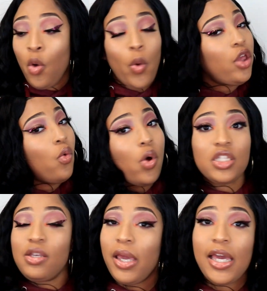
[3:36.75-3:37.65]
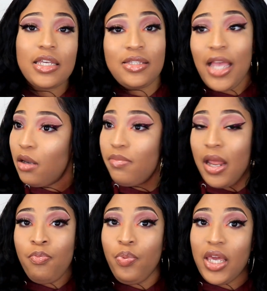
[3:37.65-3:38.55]
where you want to make a
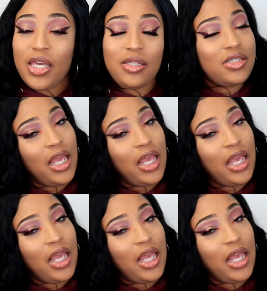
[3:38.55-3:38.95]
statement piece,